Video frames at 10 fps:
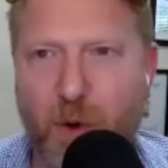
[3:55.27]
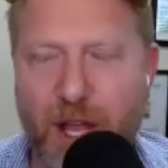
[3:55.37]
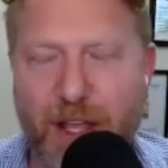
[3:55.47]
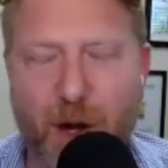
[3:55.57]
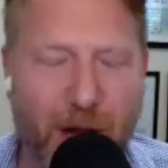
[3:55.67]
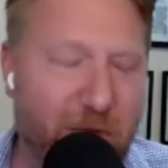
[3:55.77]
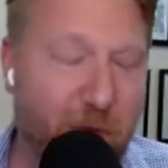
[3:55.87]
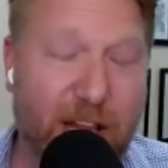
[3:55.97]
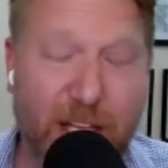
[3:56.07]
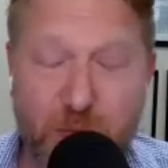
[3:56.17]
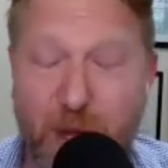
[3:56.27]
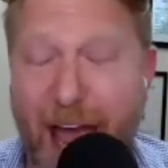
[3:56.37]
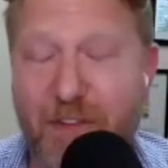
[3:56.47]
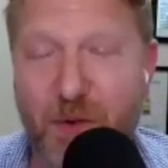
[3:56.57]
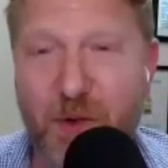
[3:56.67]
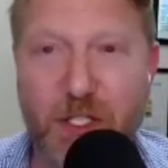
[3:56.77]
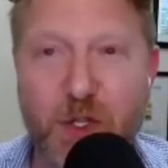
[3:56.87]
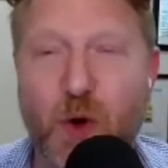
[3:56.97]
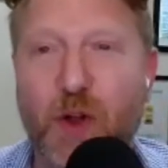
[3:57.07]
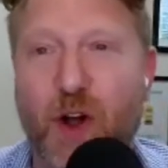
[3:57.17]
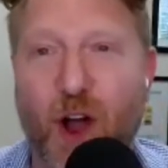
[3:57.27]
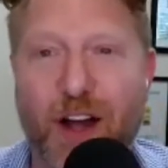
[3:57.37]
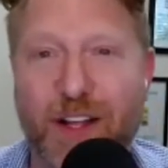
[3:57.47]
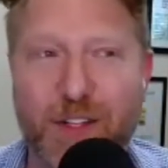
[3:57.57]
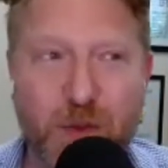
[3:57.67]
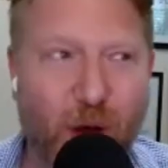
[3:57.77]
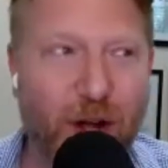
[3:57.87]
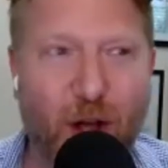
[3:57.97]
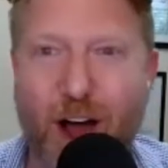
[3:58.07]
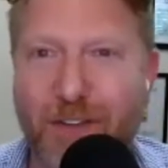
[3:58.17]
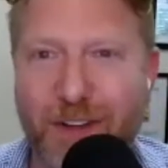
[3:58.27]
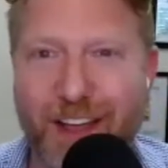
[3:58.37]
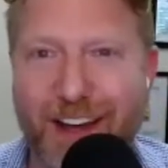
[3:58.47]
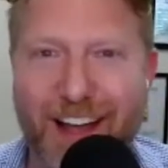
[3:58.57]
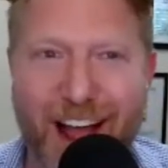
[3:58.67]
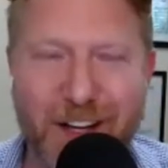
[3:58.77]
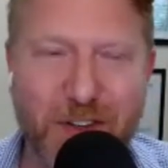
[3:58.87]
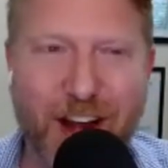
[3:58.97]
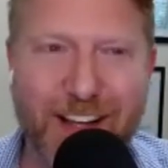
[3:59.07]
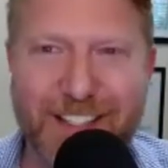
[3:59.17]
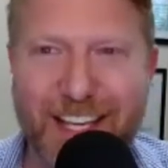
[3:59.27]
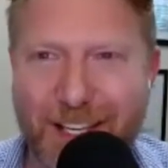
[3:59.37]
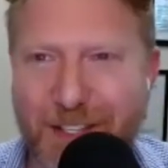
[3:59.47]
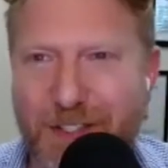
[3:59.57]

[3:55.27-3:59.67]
We, you know, and I realized we haven't really told our audience what coffee and contracts. Oh is. yeah.